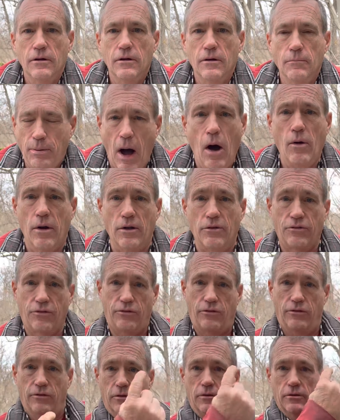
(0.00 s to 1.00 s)

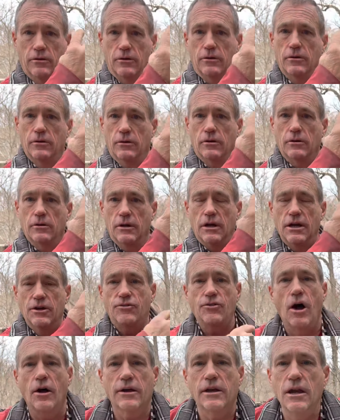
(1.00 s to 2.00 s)
POTUS is
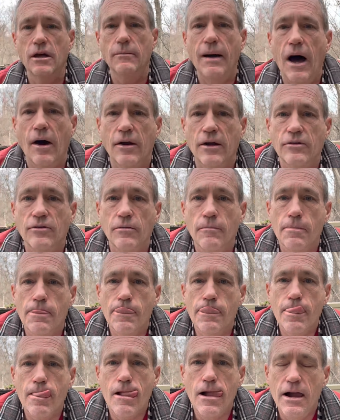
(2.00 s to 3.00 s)
talking about it.
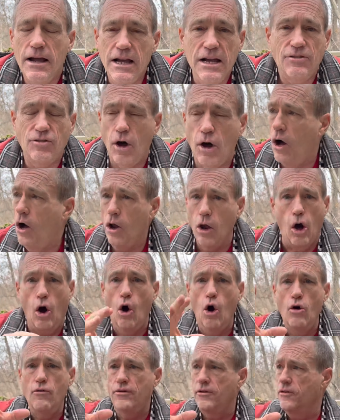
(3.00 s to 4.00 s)
It's all
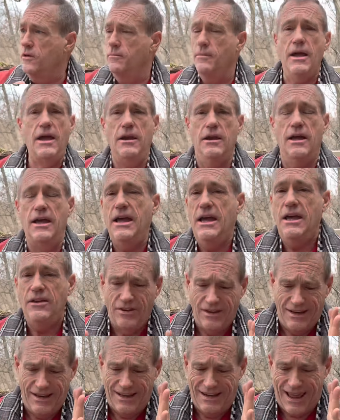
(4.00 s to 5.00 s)
over the media.
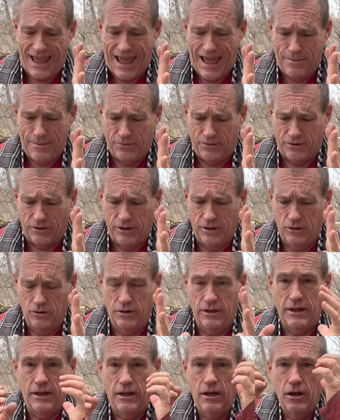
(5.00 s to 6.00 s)
Isn't it
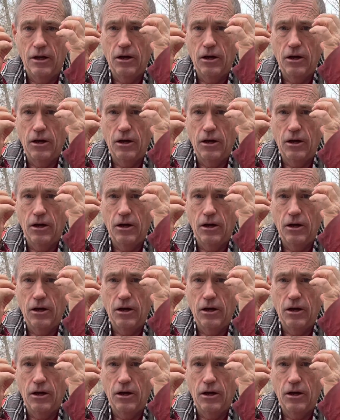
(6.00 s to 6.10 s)
absolutely